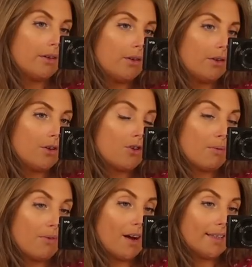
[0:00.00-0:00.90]
on
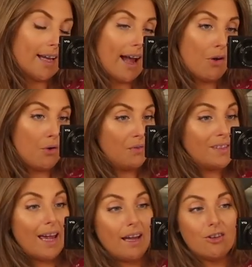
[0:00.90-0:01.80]
TripAdvisor out of
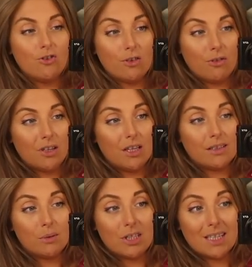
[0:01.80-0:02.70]
800
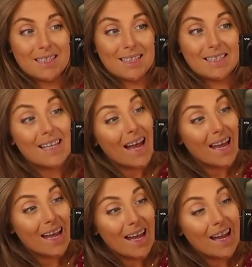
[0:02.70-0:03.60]
reviews, which is
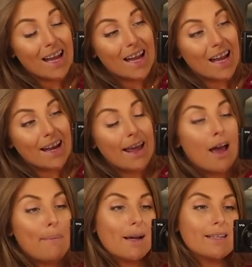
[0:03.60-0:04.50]
insane.
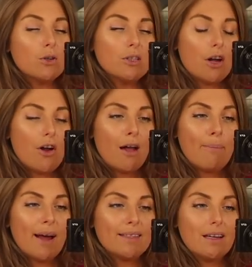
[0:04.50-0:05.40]
Because also, I
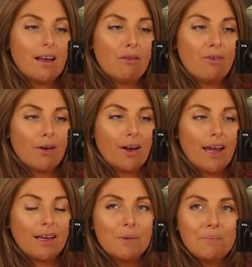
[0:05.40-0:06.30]
personally feel
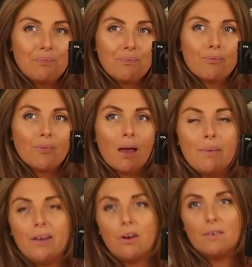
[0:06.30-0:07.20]
like, I
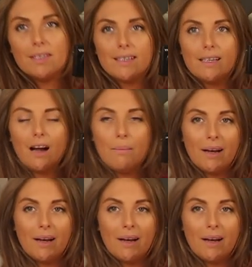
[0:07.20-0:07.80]
mean, obviously, I'm